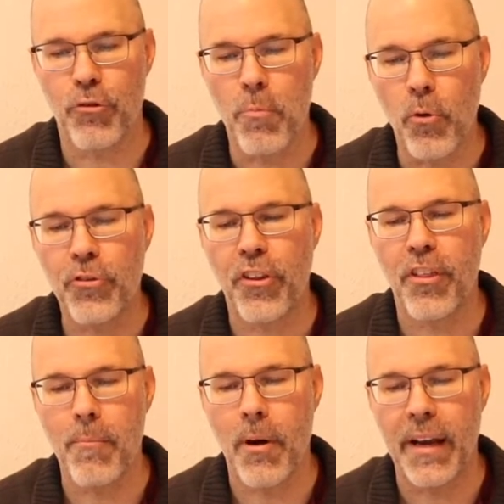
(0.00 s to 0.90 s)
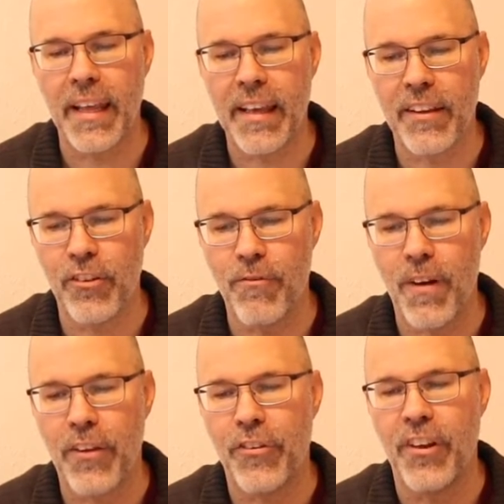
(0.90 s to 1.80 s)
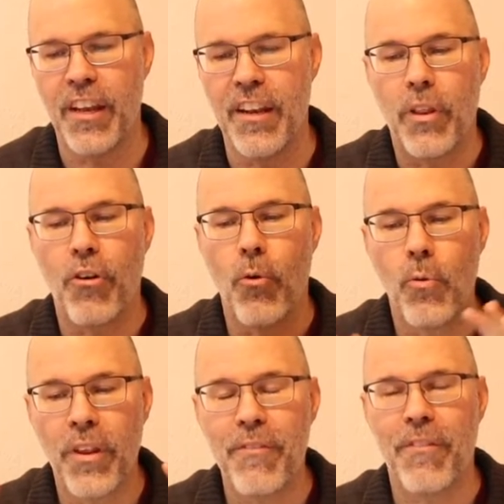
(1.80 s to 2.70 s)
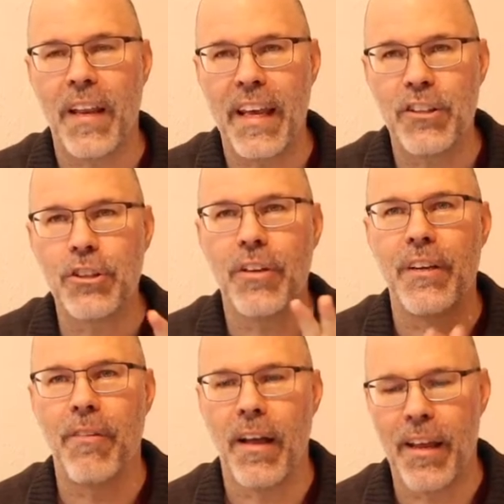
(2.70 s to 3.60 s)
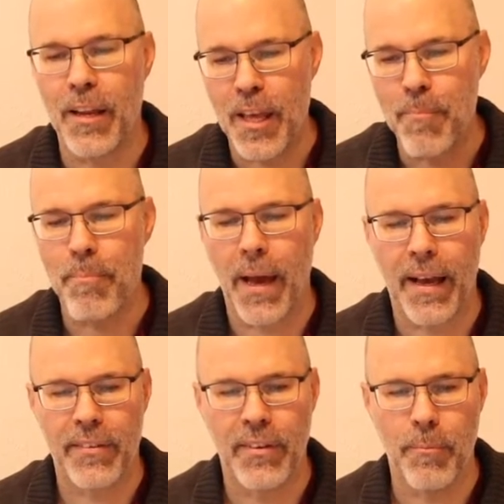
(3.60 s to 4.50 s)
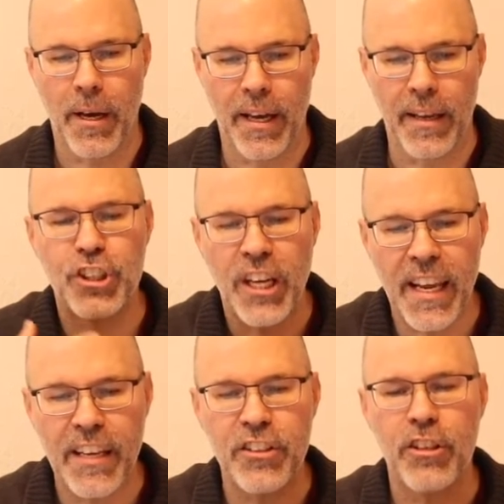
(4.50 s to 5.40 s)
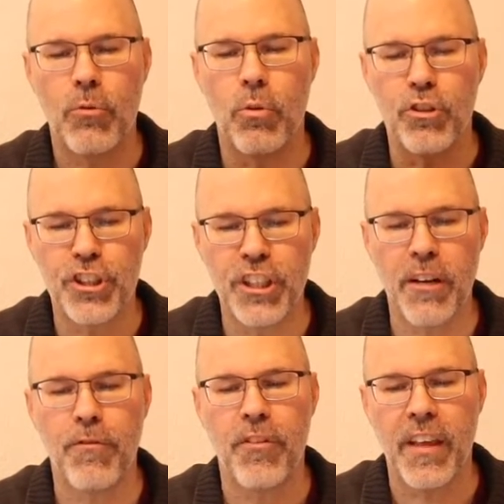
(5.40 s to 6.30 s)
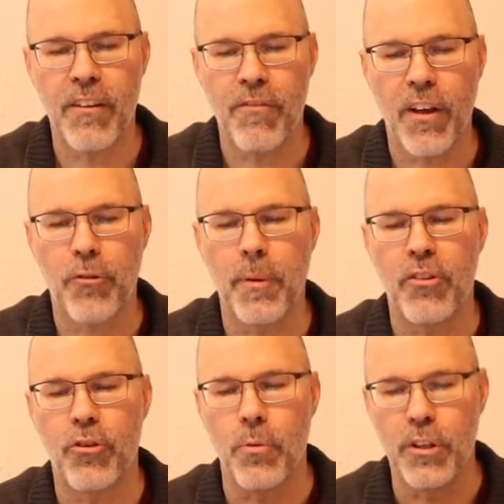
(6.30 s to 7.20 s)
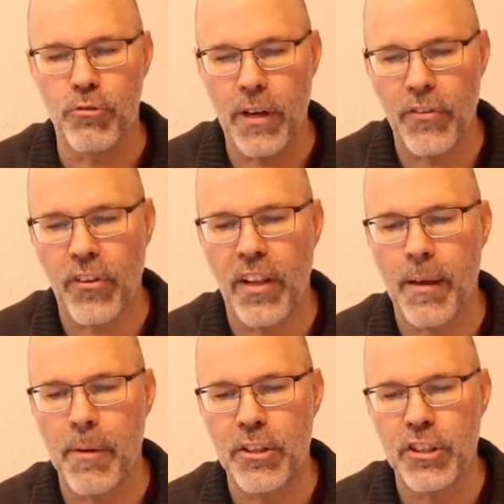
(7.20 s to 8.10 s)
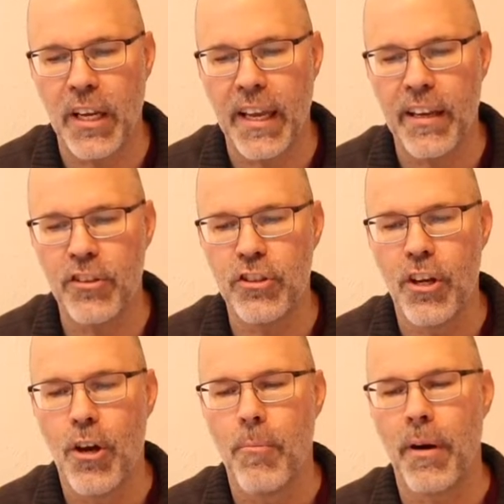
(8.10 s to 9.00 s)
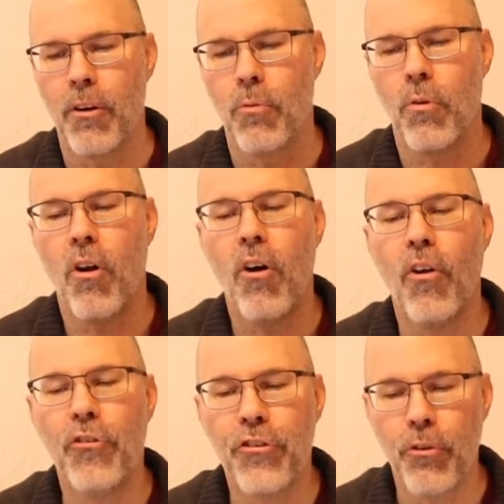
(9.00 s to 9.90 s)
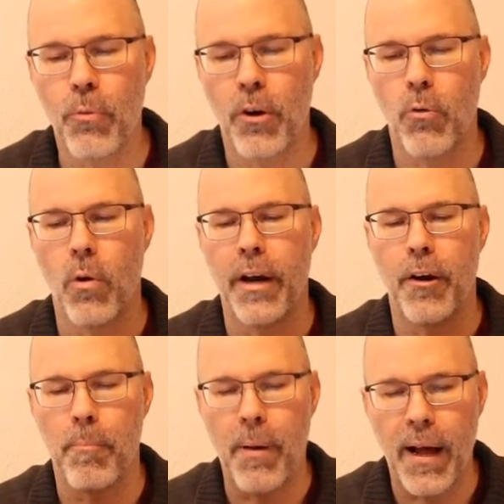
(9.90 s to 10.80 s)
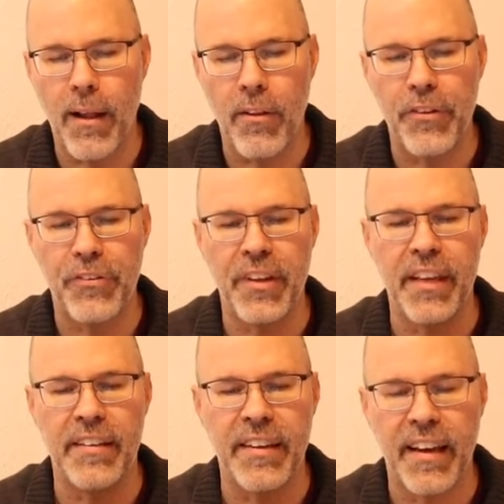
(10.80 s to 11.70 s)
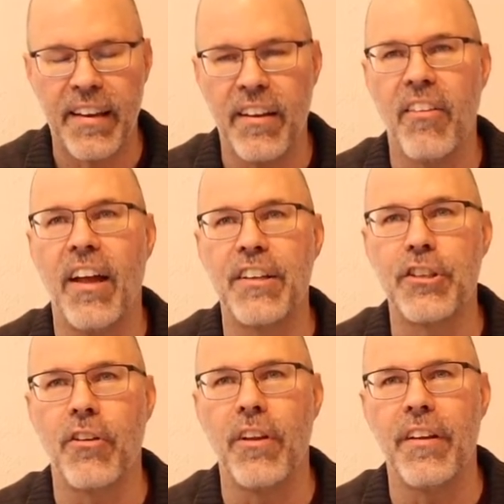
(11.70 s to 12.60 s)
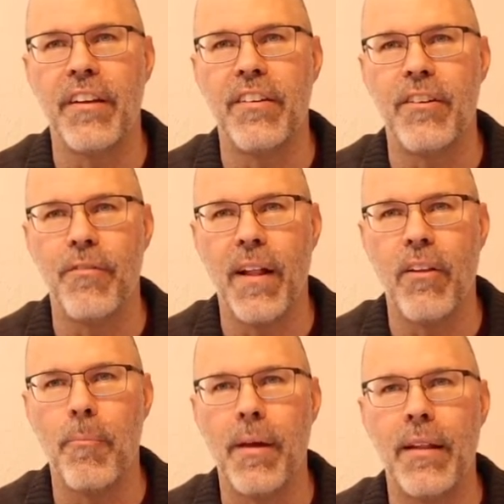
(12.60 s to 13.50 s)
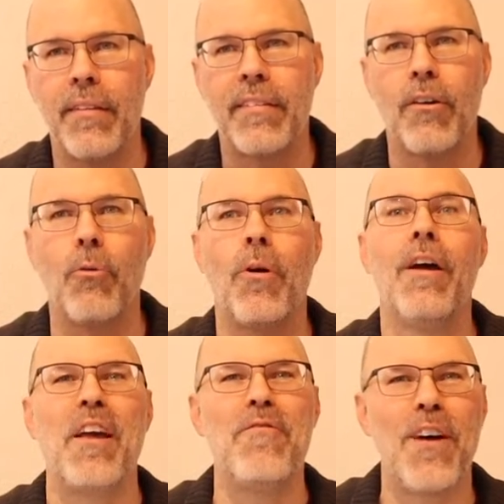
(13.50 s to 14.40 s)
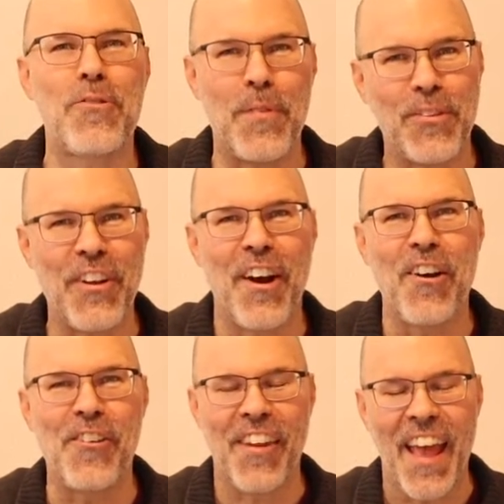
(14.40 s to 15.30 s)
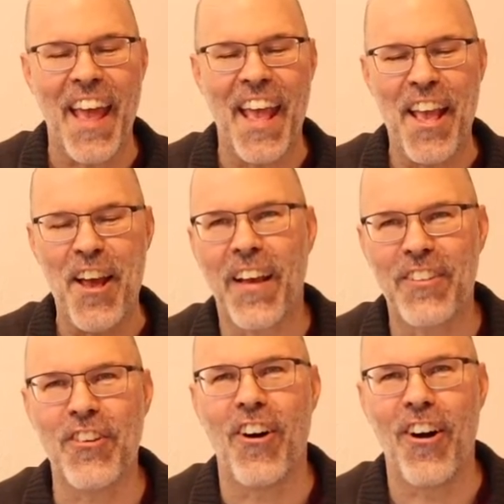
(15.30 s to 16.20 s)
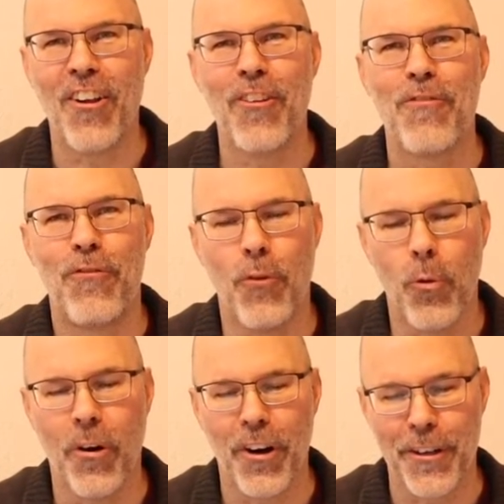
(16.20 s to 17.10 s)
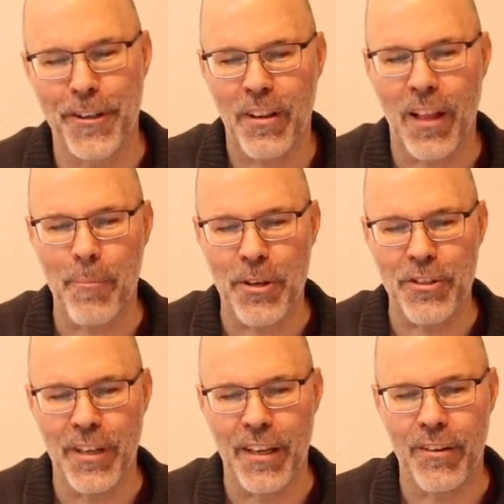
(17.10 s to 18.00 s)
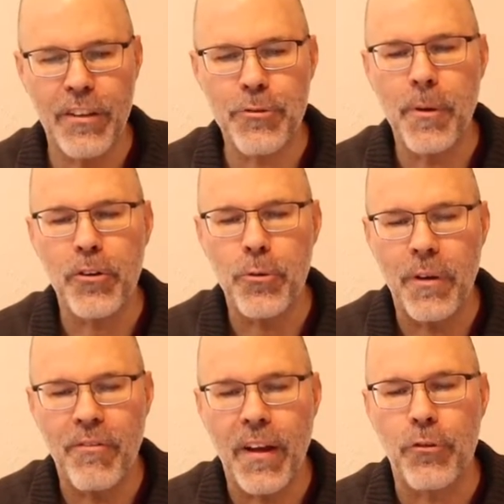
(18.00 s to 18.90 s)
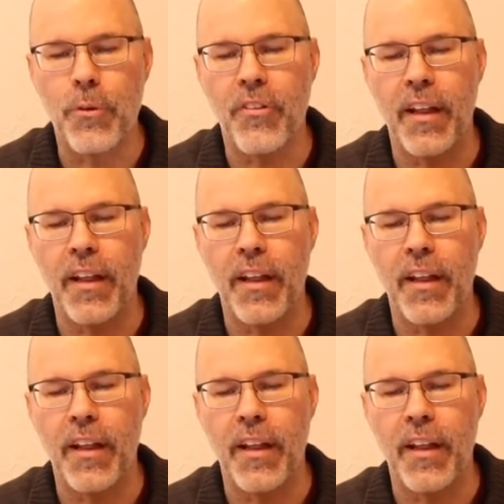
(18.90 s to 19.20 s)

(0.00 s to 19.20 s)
Most of the money is invested with only financial impacts in mind. Changing will shift the investments to address climate change, but it'll also require policy and technological development. So investments aren't a fix-all for climate change. It's smart to invest with